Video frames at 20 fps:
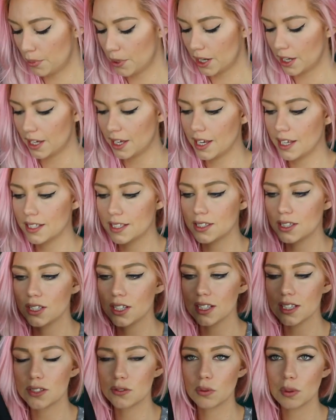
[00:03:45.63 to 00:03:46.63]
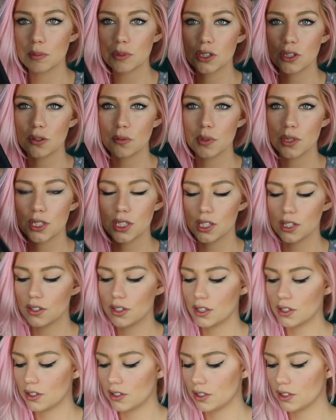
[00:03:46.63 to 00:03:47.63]
but it's good swimsuit
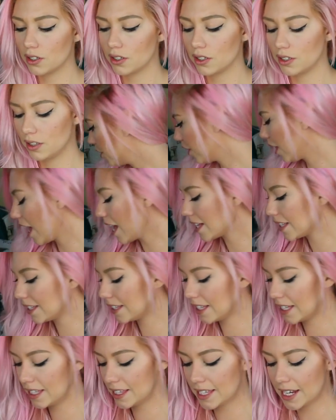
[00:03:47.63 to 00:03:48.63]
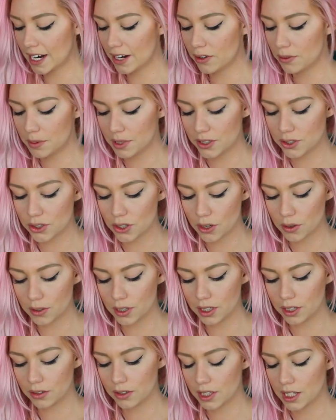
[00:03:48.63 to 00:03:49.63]
material. The last thing that I will be
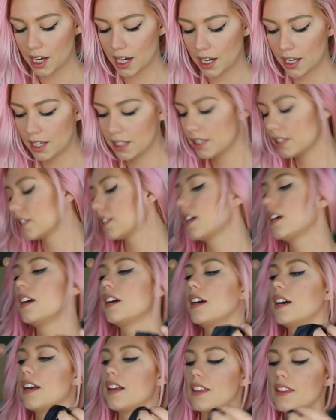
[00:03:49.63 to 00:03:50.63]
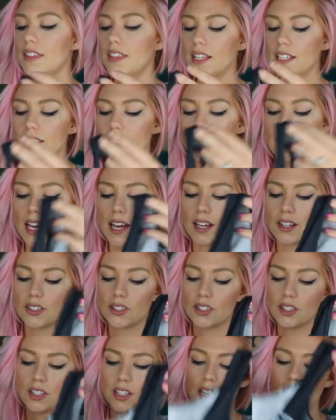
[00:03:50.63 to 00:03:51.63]
showing you guys this
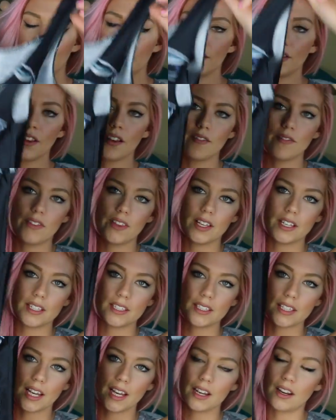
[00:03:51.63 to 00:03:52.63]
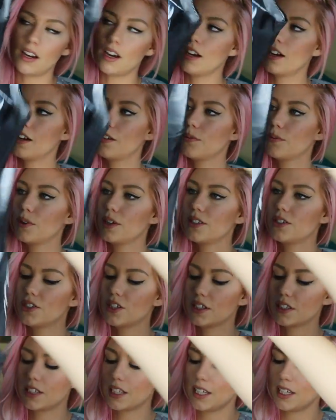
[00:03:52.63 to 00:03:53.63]
actually, I love this. I got one
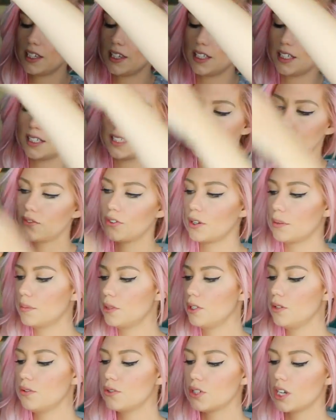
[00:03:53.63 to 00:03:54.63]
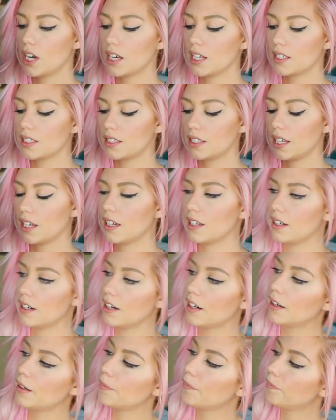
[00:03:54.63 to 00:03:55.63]
just like this from New Dress and
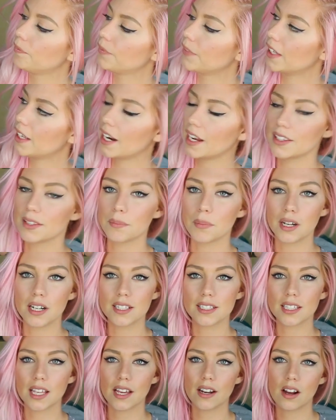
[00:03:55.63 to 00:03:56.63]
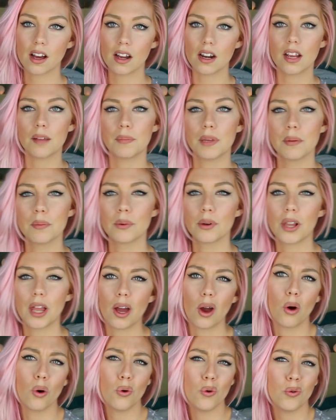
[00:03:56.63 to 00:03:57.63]
um, it had the money sign on it. People were
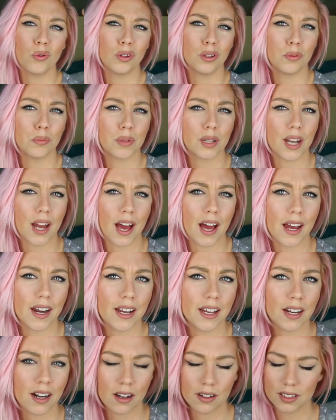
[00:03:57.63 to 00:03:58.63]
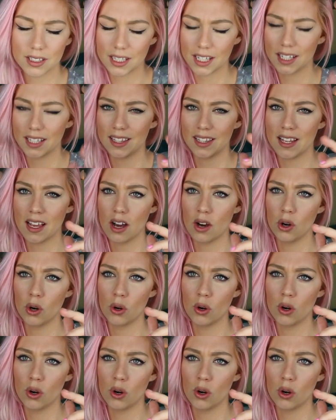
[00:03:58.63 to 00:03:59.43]
like, oh, Illuminati. And I was like, no.